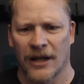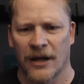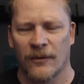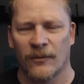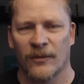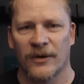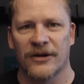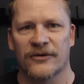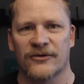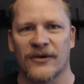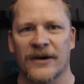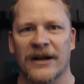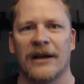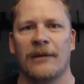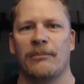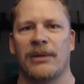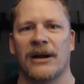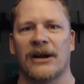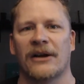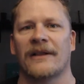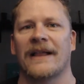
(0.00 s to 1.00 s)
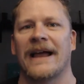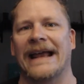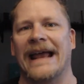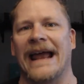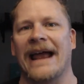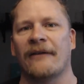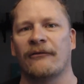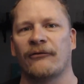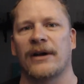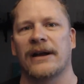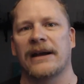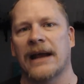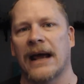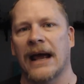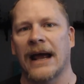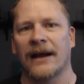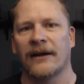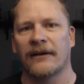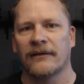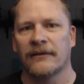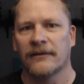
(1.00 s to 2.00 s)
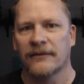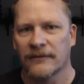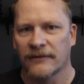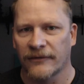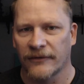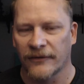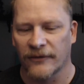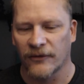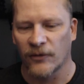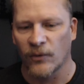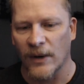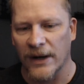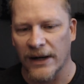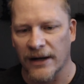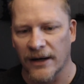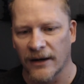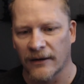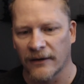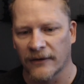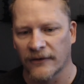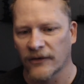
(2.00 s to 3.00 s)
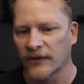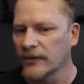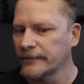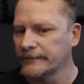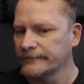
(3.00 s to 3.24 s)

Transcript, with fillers: When you're drinking beer like every day for 20 years,